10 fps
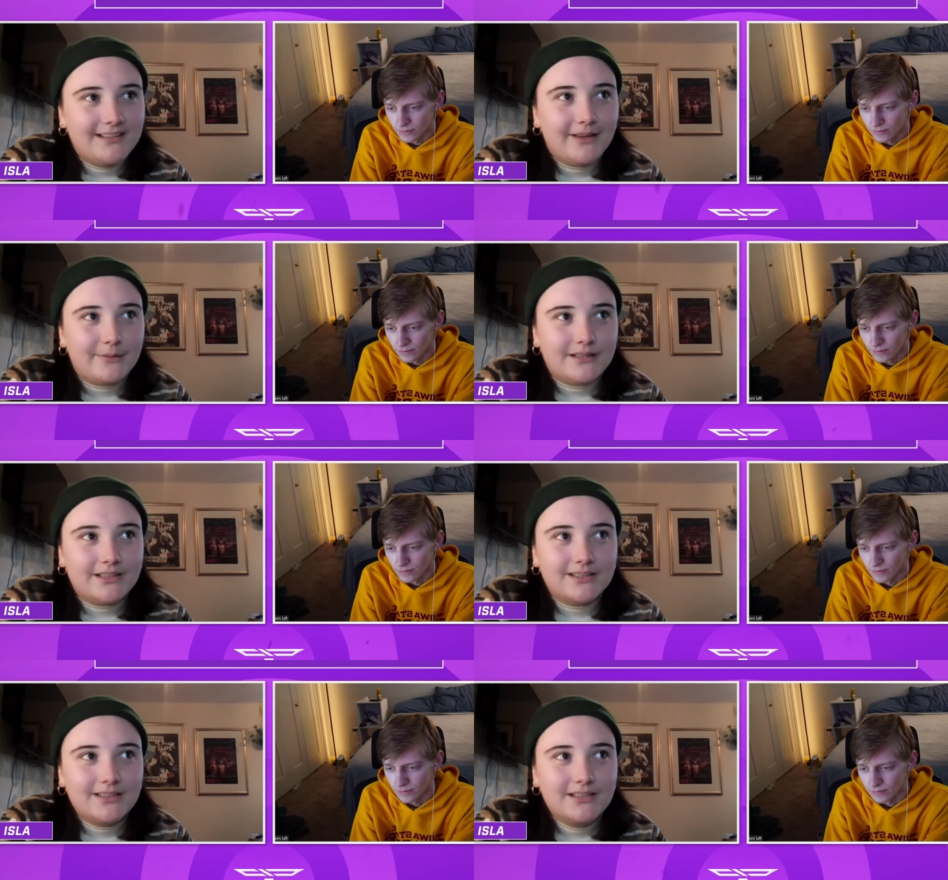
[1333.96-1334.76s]

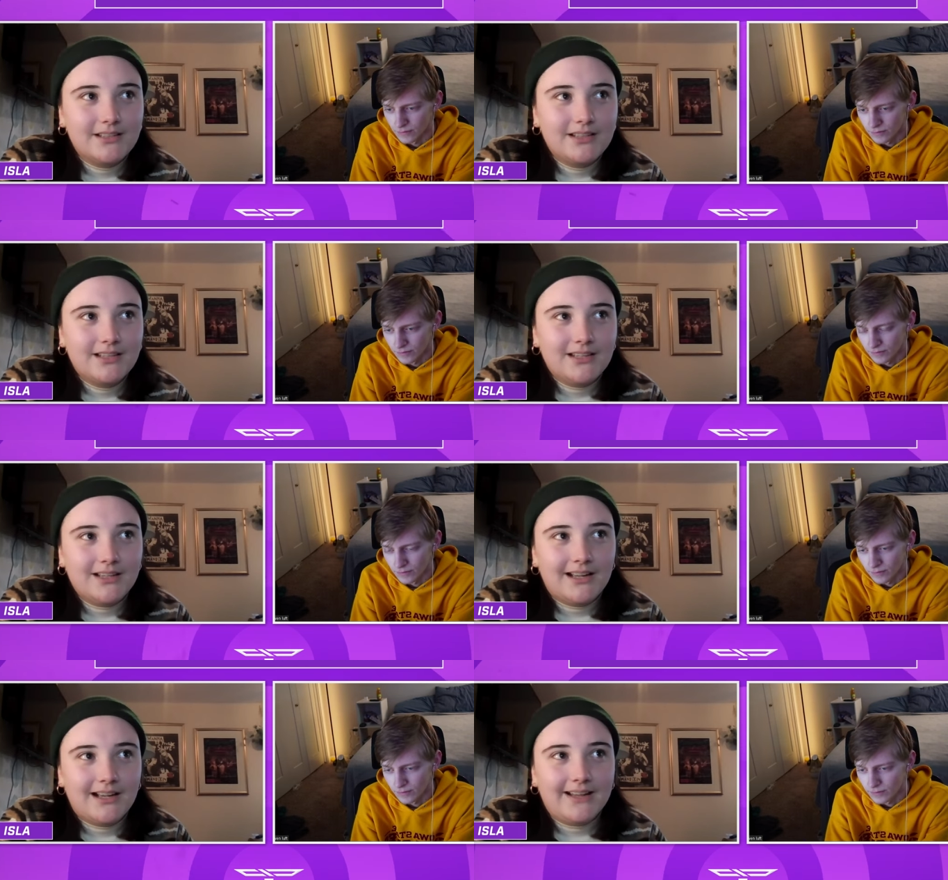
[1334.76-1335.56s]
Speaker 1: dming
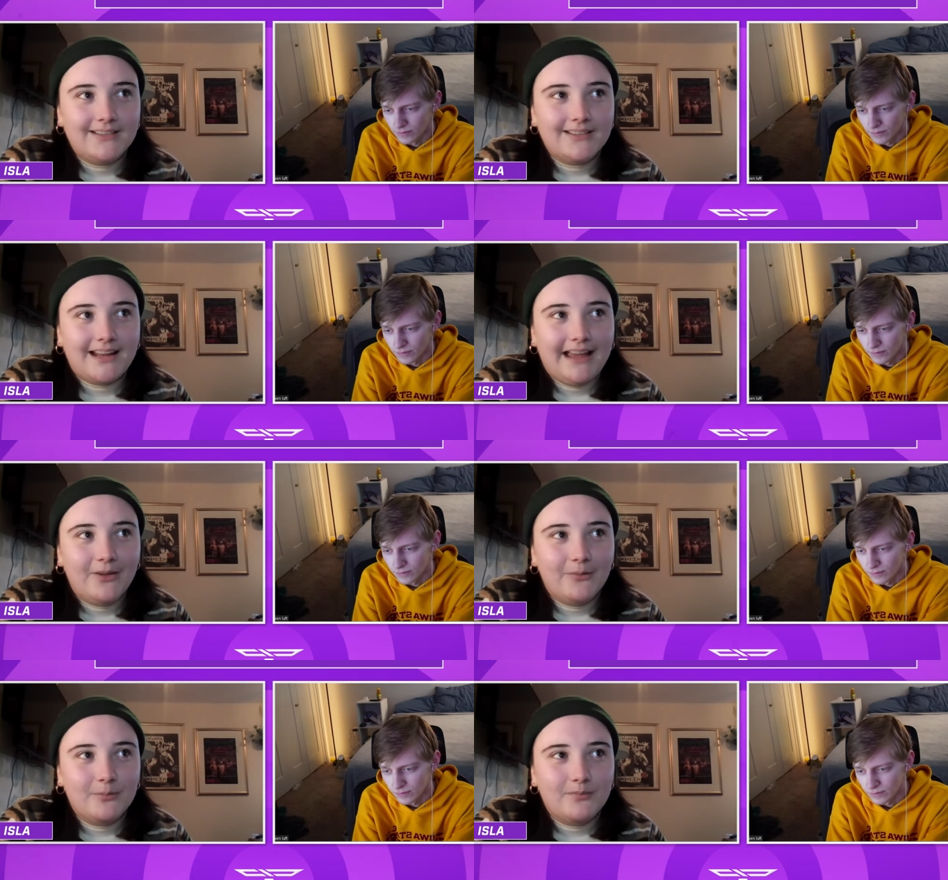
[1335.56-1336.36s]
and
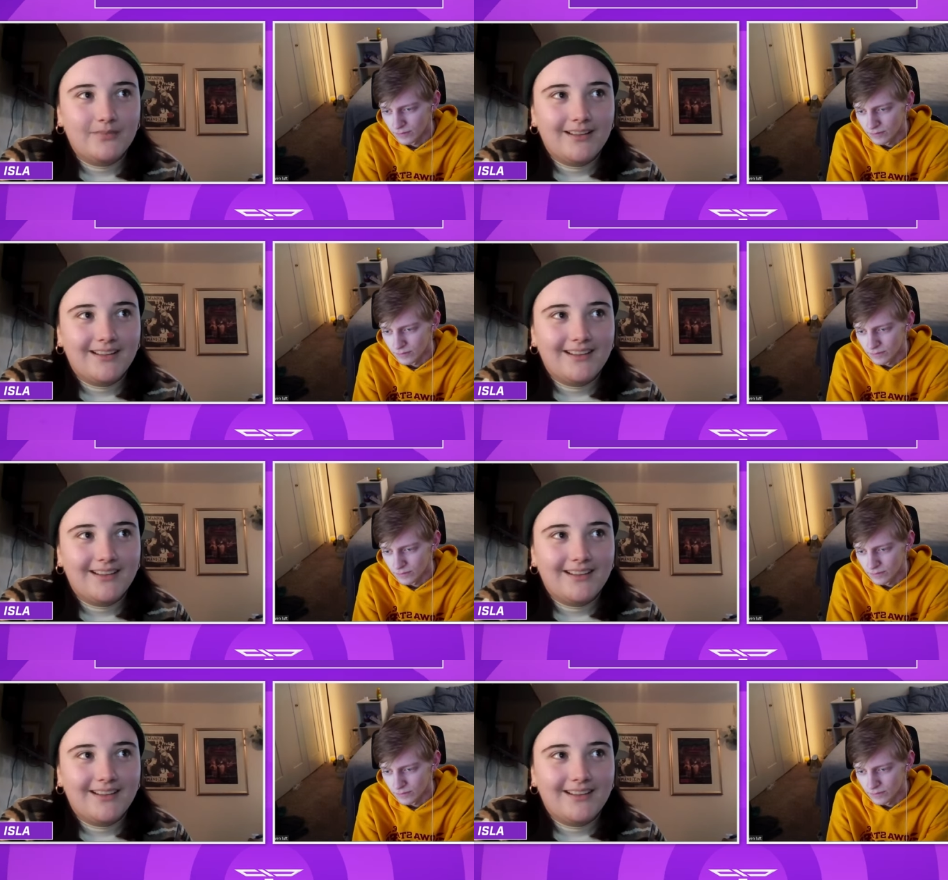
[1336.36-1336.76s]
um